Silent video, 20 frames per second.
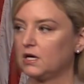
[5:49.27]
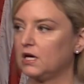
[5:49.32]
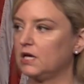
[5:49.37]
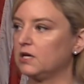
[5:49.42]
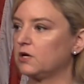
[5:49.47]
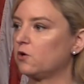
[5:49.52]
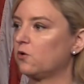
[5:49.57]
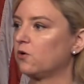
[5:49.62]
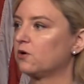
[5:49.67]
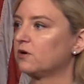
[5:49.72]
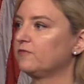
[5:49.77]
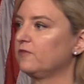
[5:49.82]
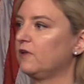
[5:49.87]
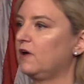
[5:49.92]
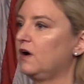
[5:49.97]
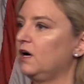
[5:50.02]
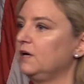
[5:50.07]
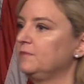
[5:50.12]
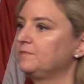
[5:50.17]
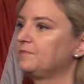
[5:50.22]
In a court of
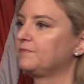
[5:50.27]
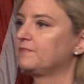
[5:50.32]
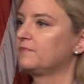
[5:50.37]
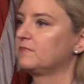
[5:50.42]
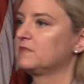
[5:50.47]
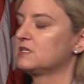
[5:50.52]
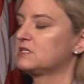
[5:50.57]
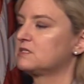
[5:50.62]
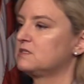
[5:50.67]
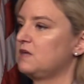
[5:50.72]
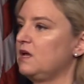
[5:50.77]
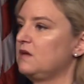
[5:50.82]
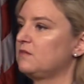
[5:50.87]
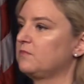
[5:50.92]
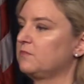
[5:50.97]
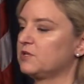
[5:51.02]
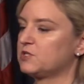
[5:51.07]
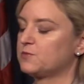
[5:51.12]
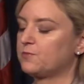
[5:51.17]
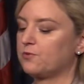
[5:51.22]
law, the state
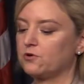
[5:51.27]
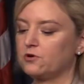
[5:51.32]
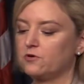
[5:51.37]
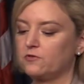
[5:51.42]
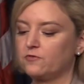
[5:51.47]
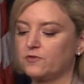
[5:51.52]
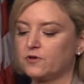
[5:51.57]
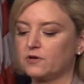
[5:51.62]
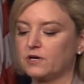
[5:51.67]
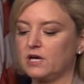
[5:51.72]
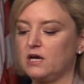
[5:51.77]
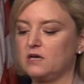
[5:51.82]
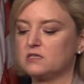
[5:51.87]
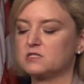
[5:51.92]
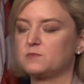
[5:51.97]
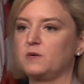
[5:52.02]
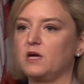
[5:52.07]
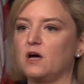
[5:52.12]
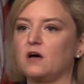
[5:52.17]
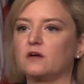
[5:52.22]
must prove their
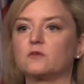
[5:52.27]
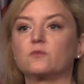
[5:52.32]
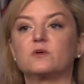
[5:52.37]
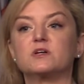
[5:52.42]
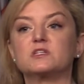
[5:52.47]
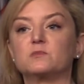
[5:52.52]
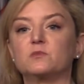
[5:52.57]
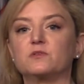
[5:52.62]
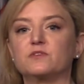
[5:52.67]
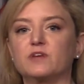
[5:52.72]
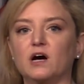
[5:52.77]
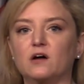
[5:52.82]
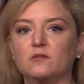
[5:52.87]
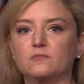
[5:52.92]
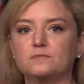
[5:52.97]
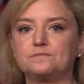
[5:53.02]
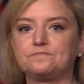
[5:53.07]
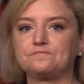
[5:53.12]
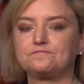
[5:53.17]
case beyond a reasonable doubt.